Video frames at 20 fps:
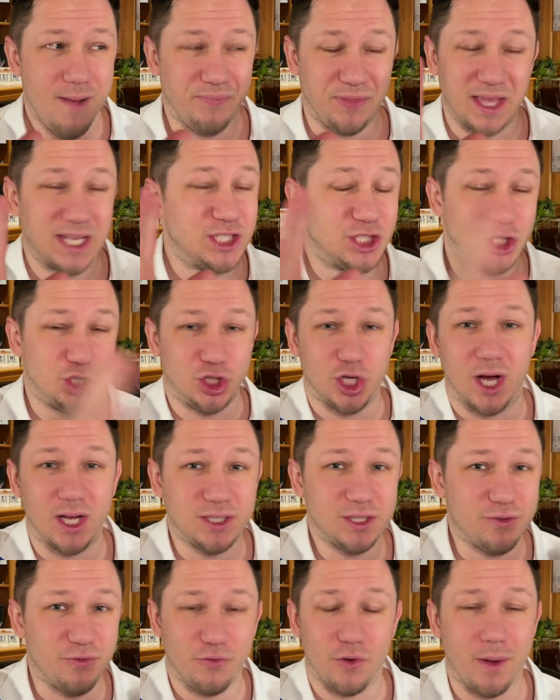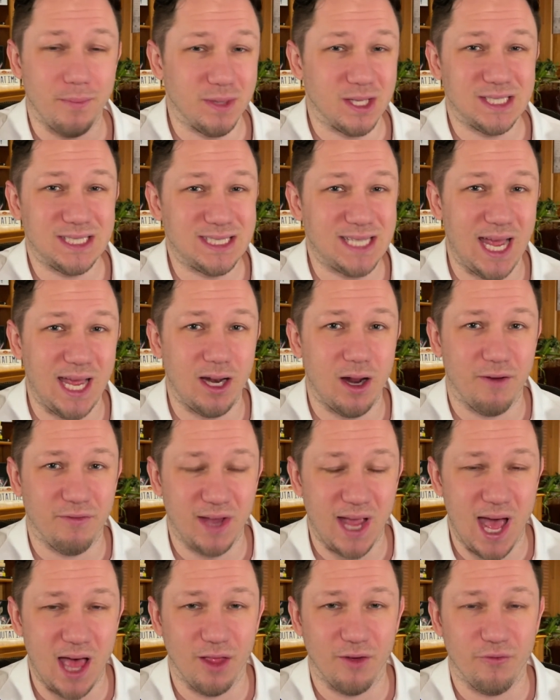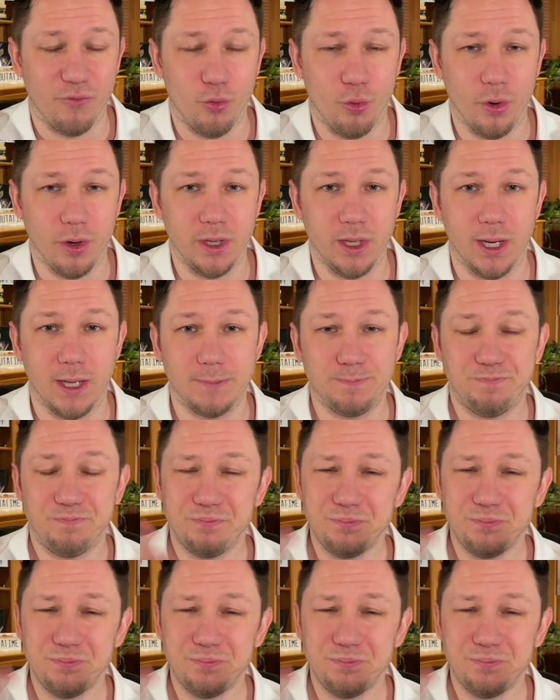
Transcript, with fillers: That's just from the state of California,